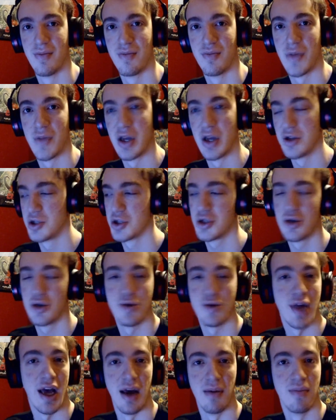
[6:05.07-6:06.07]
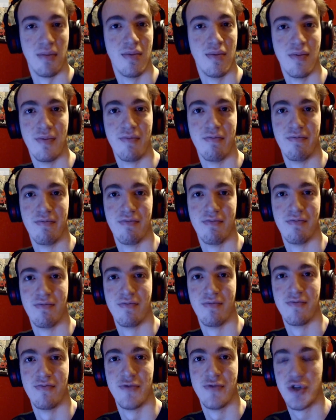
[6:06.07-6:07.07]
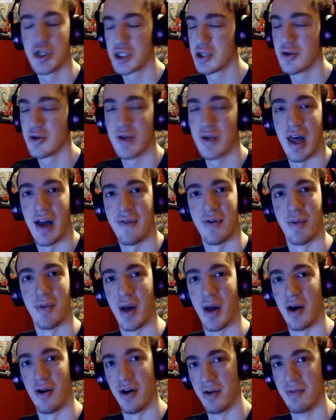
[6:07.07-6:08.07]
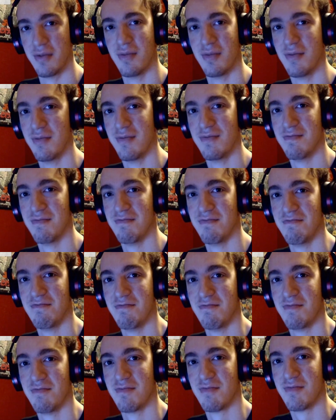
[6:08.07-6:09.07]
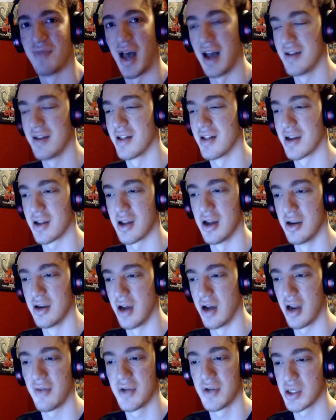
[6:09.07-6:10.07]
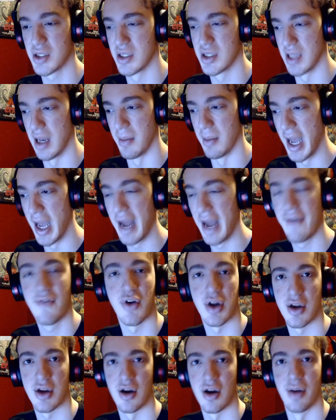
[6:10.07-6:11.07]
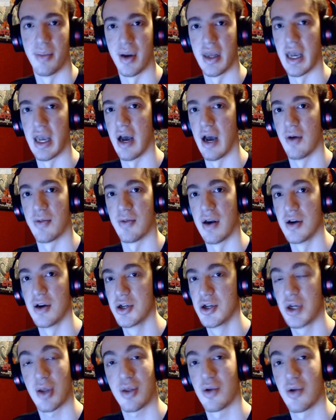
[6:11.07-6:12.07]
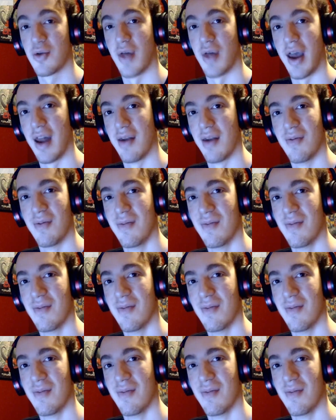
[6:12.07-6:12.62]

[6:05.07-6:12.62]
Just do that. Just do that from now on. Like, not even just them, every company out there, just do that.